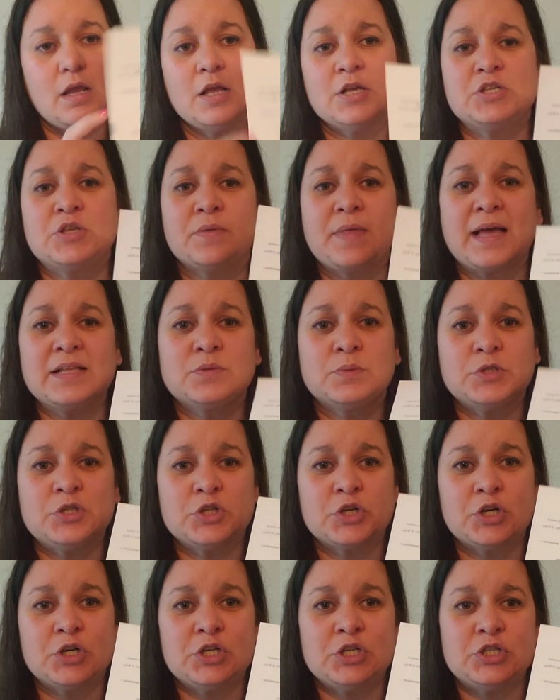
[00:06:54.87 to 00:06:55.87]
So that's what
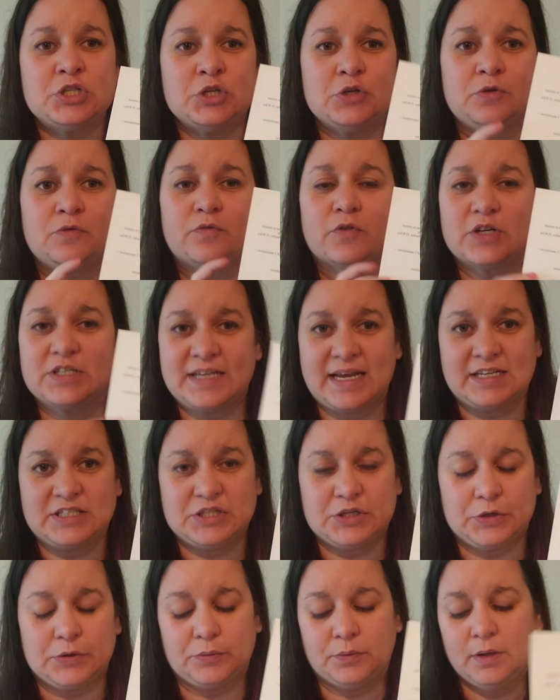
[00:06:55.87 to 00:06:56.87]
you're going to do for day
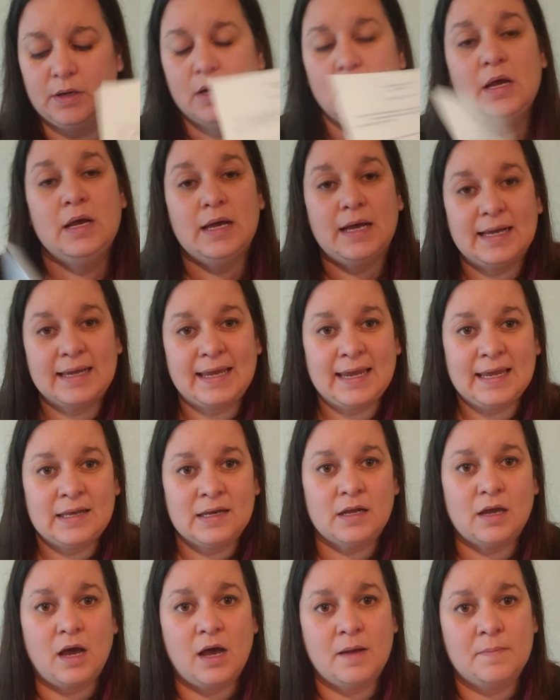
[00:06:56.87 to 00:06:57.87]
2.
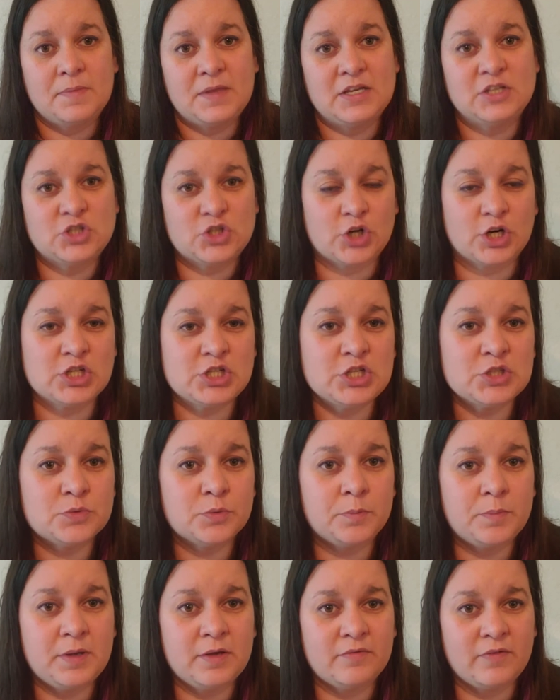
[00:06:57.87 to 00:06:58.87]
Again, the instructions
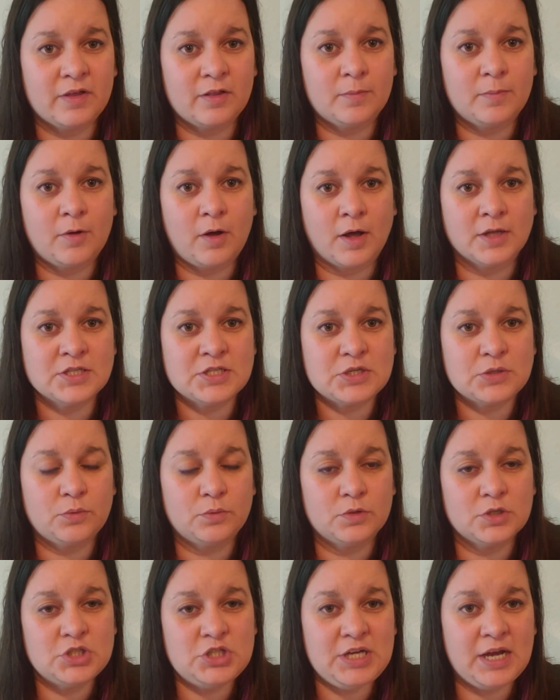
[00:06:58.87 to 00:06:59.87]
will be available on
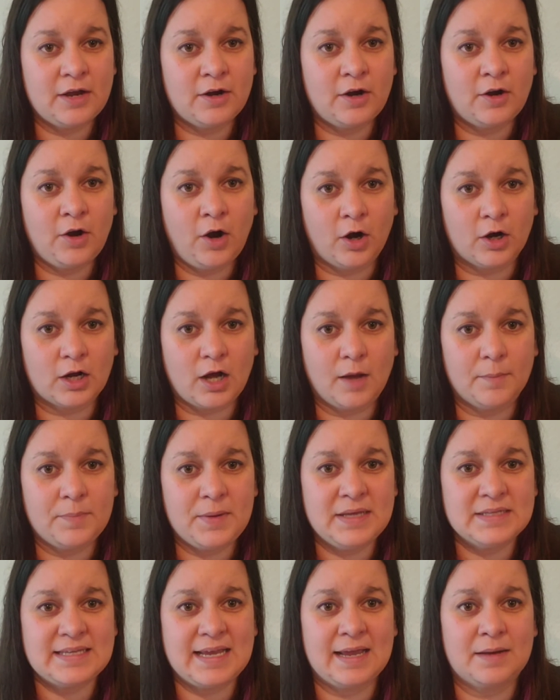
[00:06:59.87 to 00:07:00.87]
Schoology and on hard
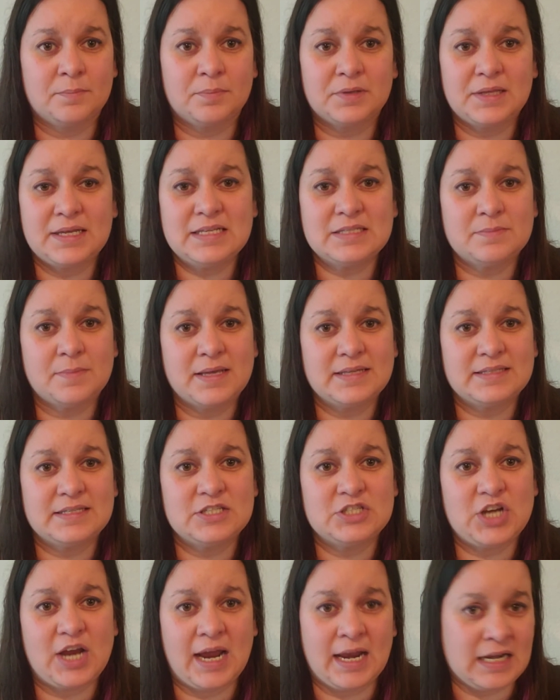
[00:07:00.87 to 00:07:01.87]
copies, and please
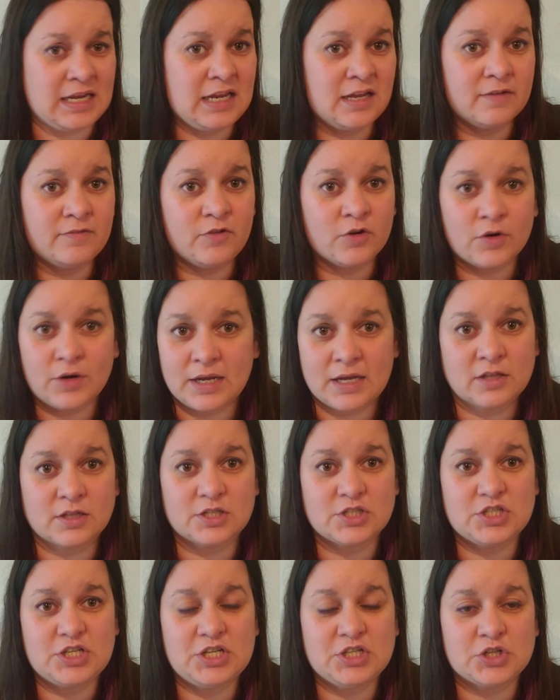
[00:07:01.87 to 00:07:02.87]
message any of your
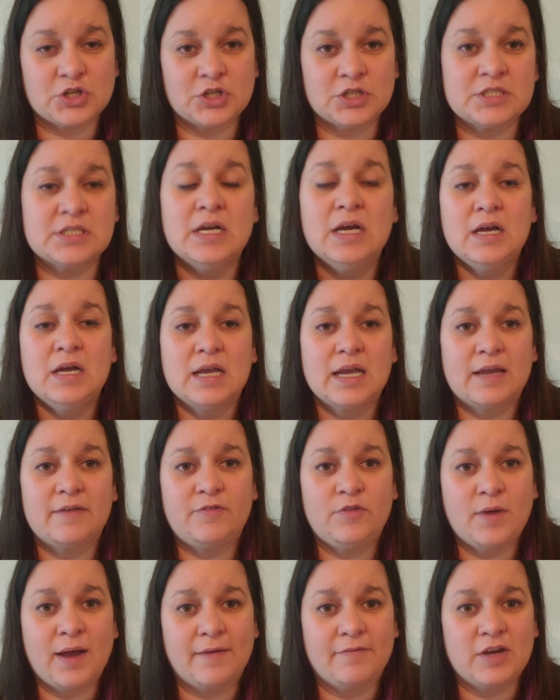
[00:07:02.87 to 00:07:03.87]
English teachers if
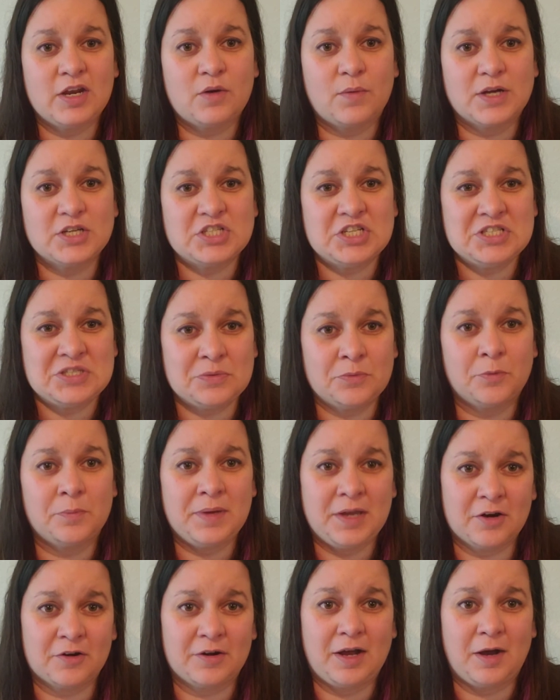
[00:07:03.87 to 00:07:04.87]
you have any questions, and we'll be
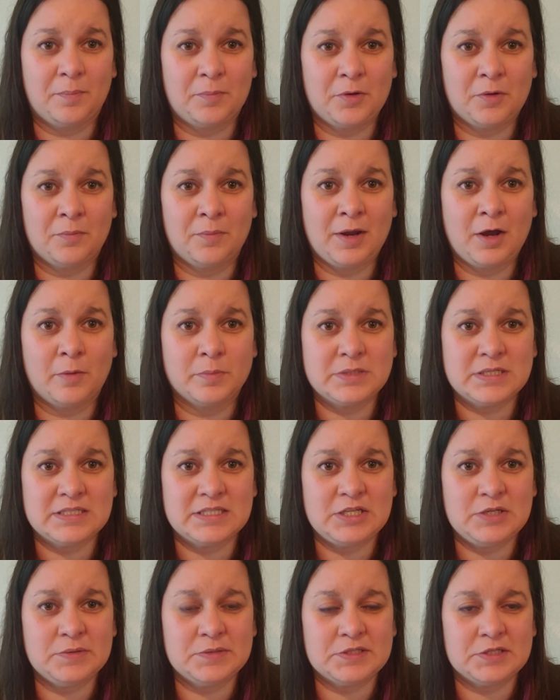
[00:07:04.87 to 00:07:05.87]
here to help you, and we hope to
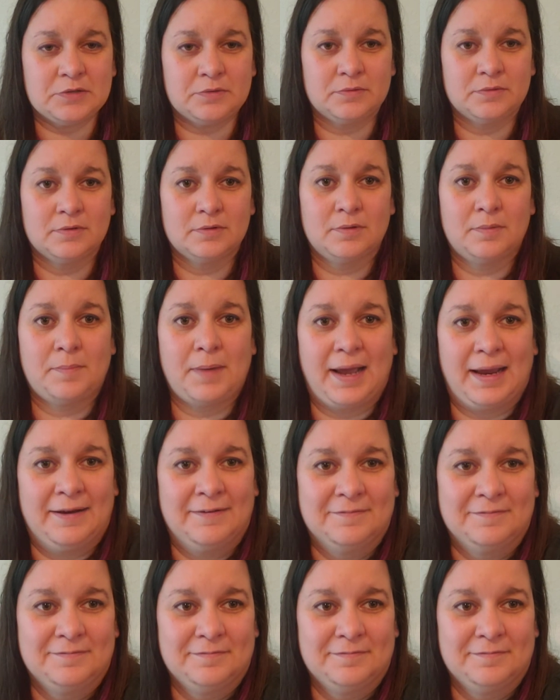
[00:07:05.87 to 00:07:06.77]
see you soon. Bye.